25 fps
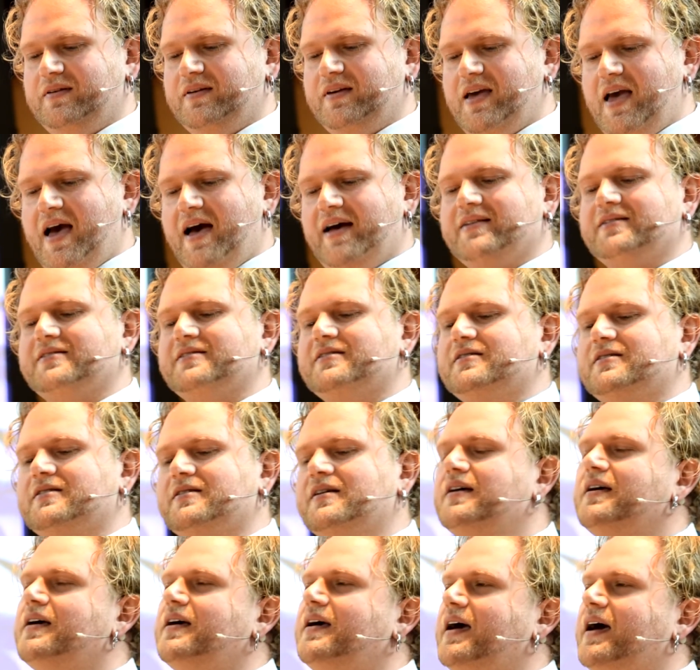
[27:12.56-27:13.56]
Yes.
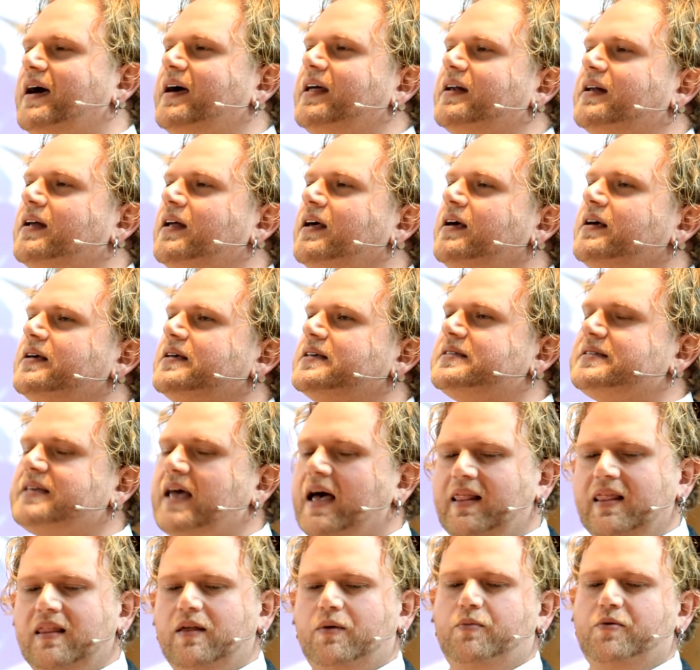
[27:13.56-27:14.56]
And
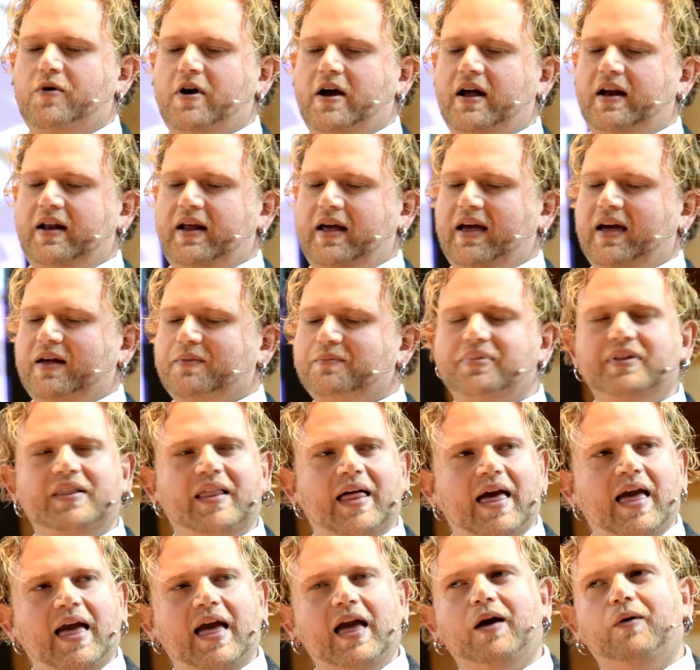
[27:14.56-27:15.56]
celebrating and
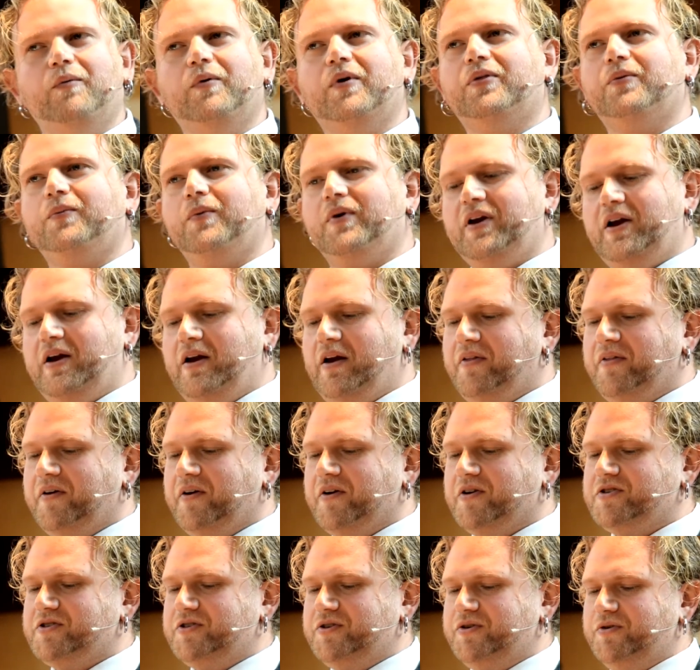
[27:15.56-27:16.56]
playing with one
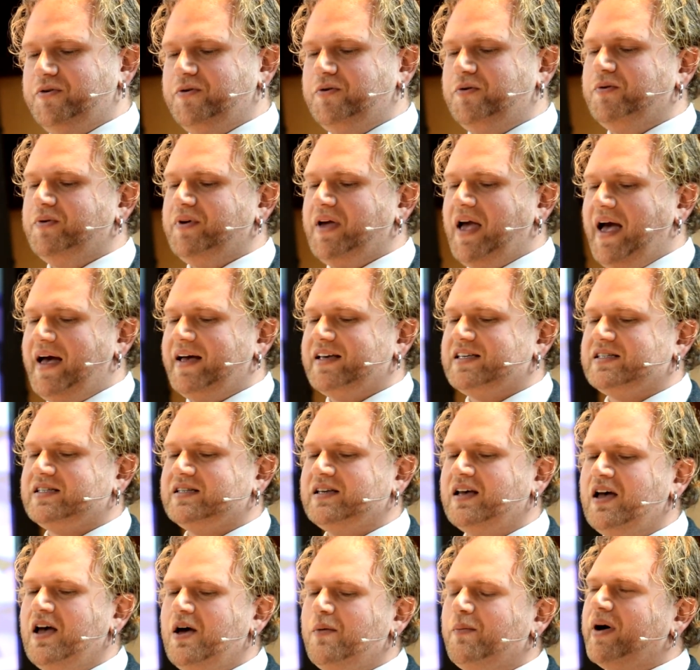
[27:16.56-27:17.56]
another too,
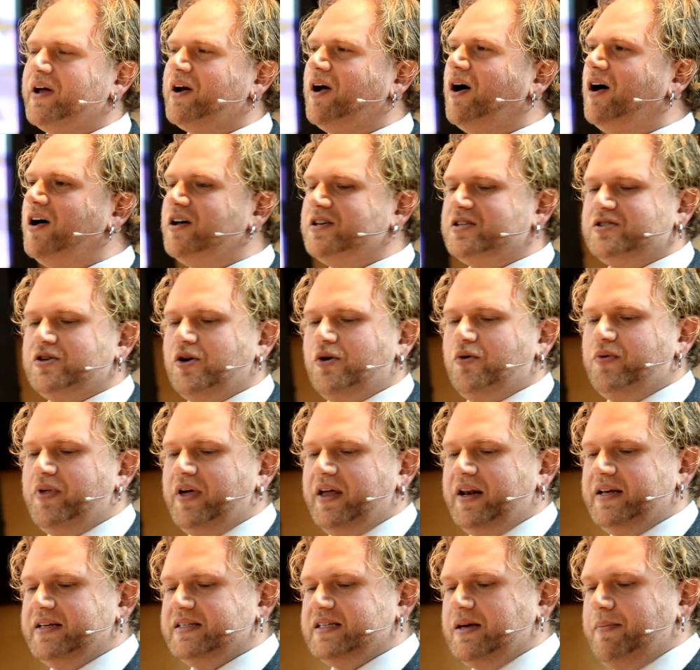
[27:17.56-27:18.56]
yes, but also
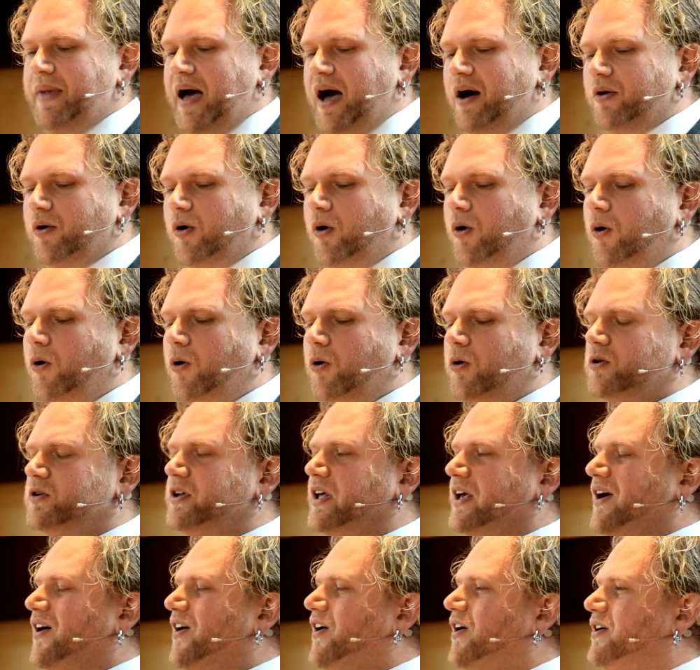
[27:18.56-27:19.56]
that is about
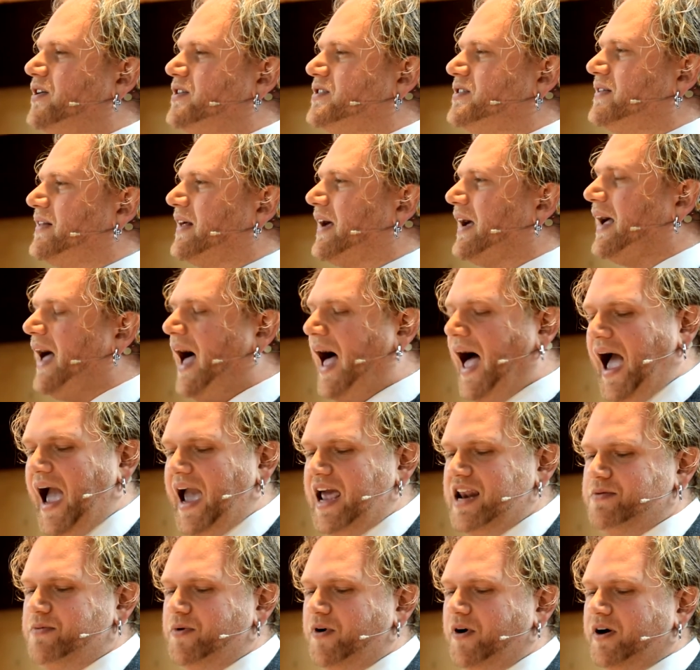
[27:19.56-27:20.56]
holding on to the
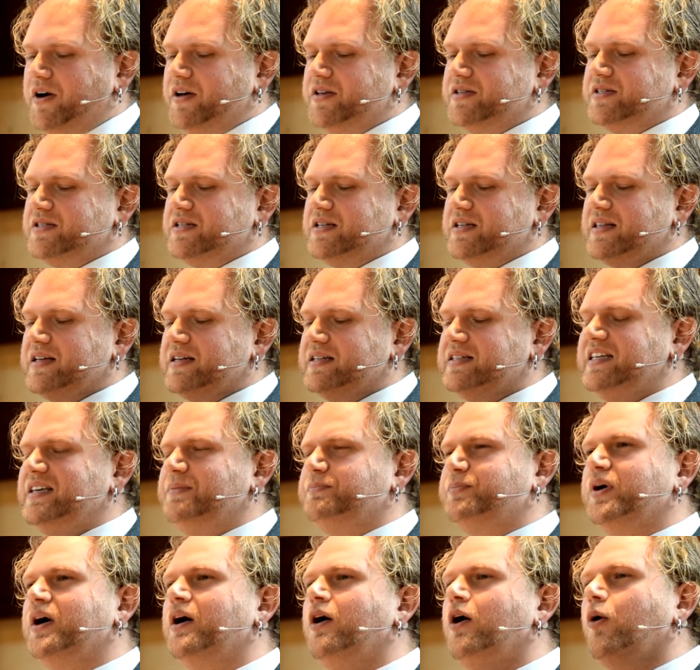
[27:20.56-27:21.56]
guidebooks, to the
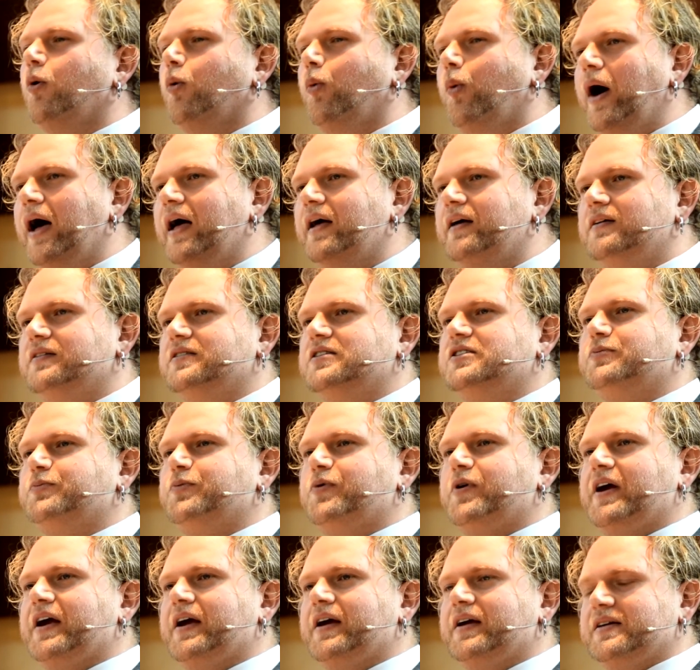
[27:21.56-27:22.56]
deep well
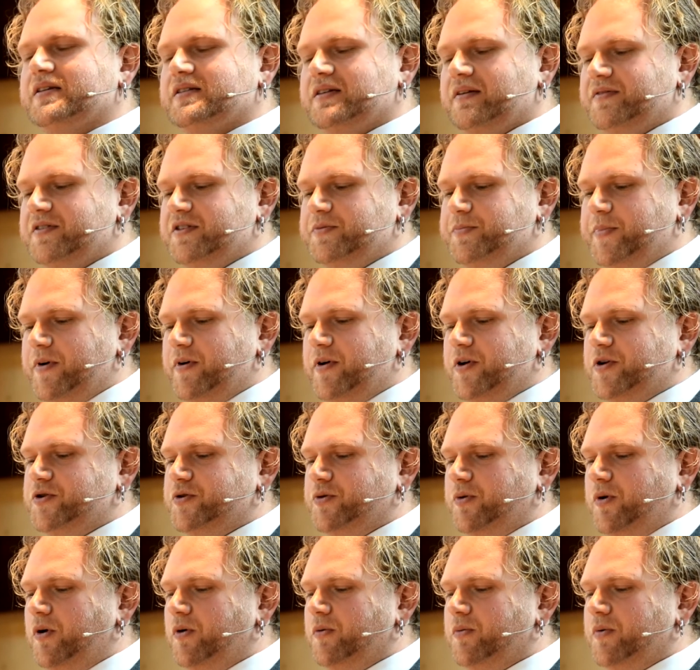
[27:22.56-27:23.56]
springs of
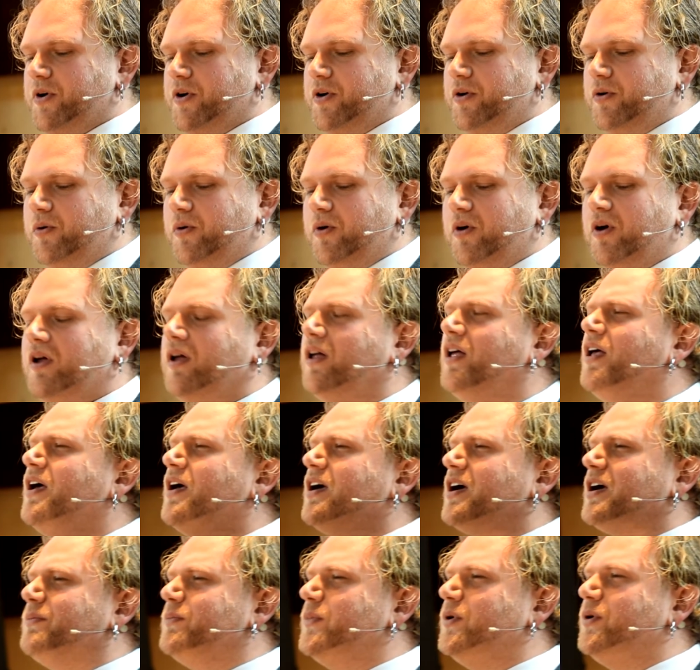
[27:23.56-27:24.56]
spiritual renewal,
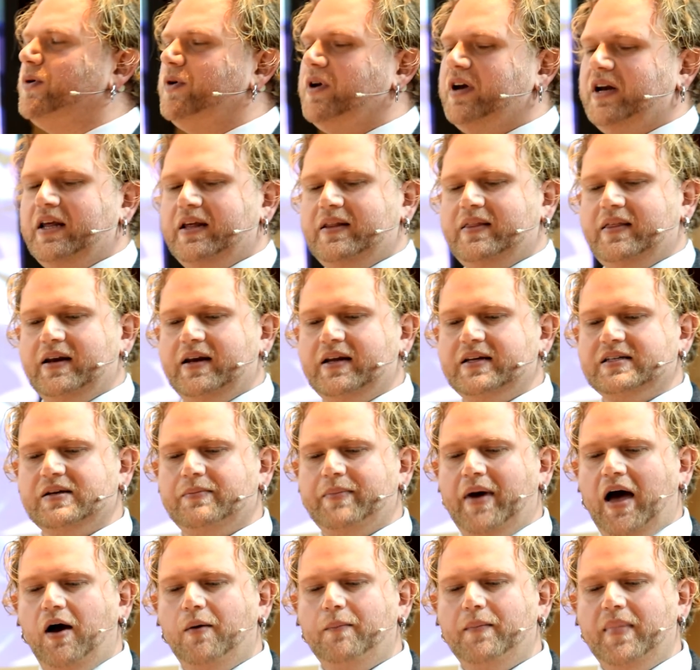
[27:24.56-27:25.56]
community that is
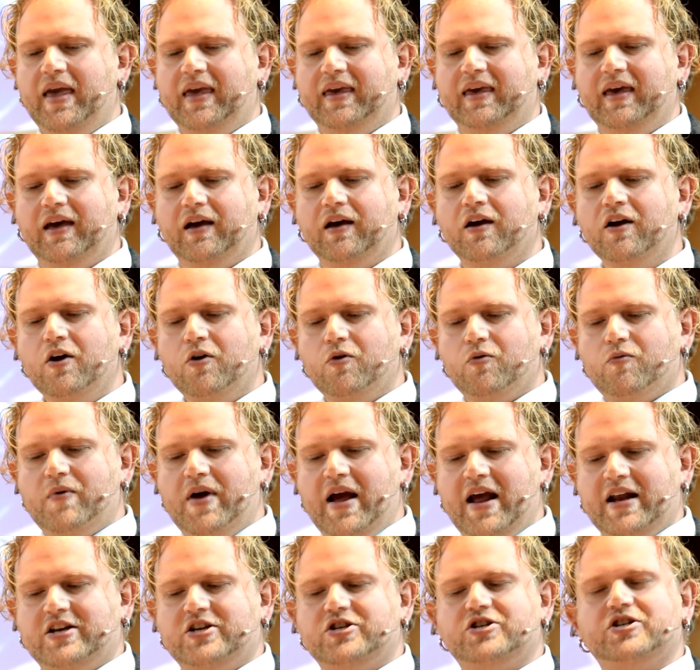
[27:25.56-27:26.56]
about making
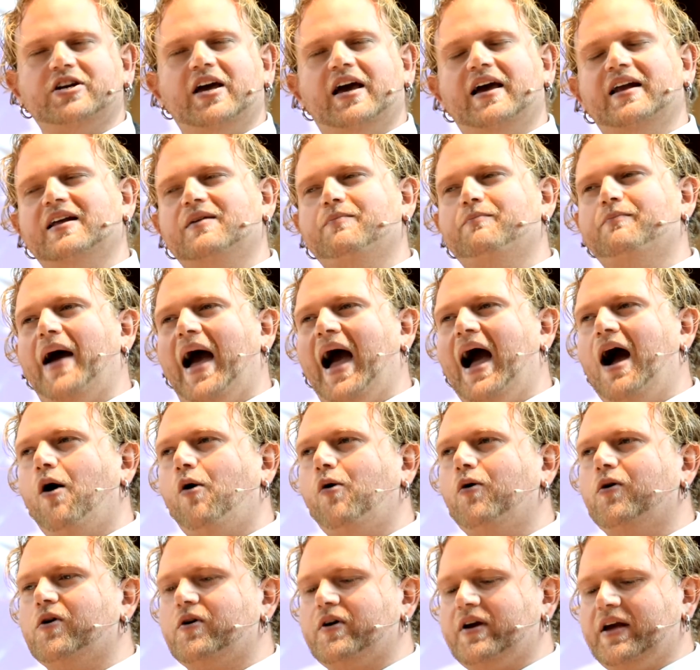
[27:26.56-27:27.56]
rich and
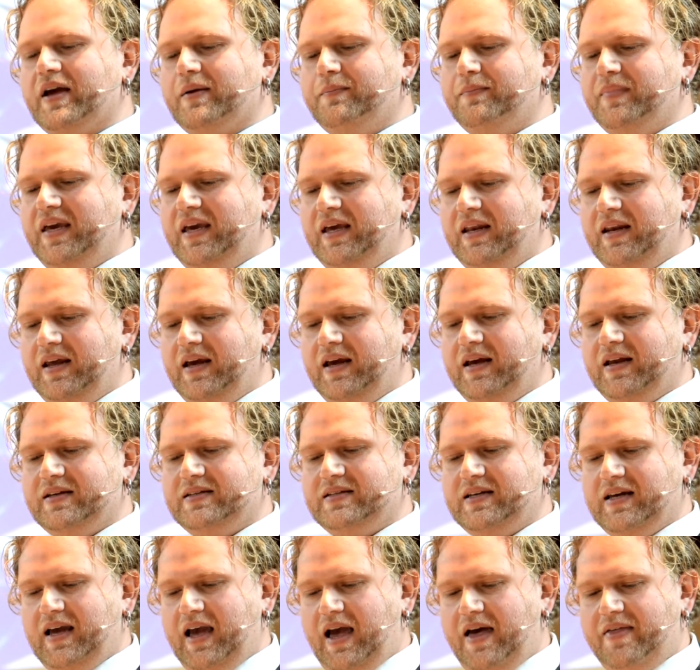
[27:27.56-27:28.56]
empowering meaning
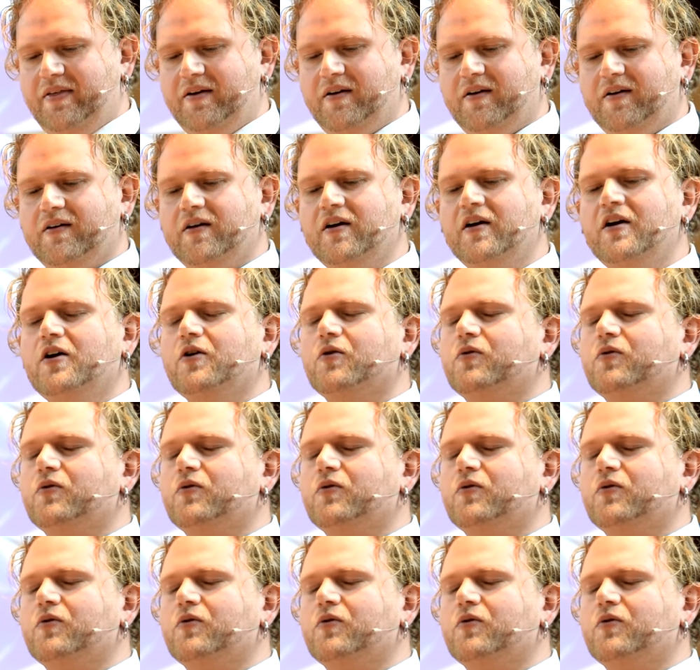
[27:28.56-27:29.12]
together.